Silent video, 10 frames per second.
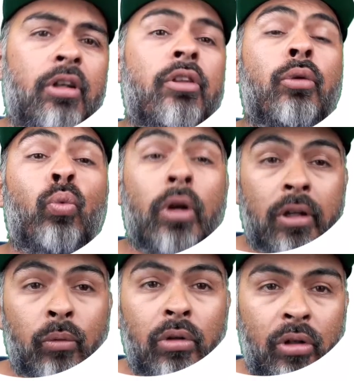and then what
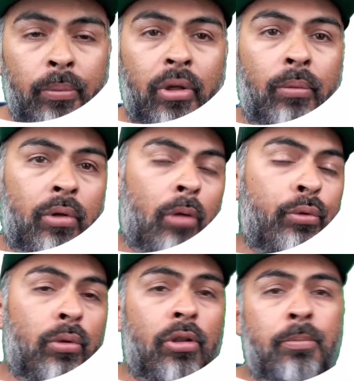help you
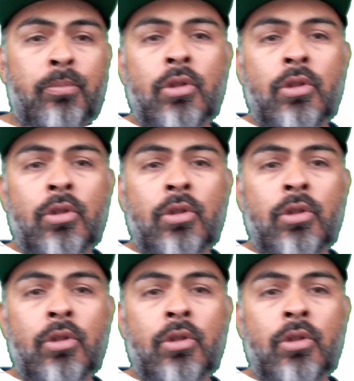with.